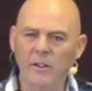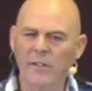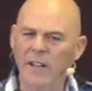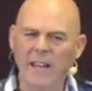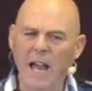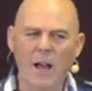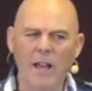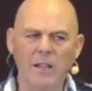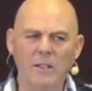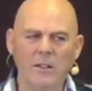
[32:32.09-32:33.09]
then he
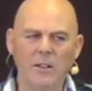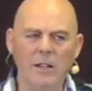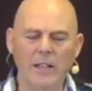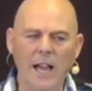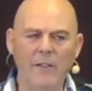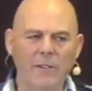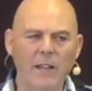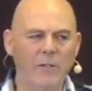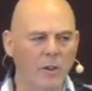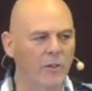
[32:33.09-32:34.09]
can't
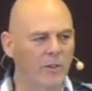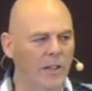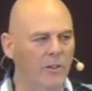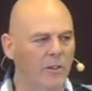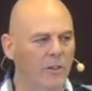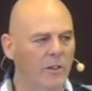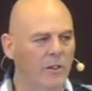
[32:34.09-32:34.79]
forgive all your sins.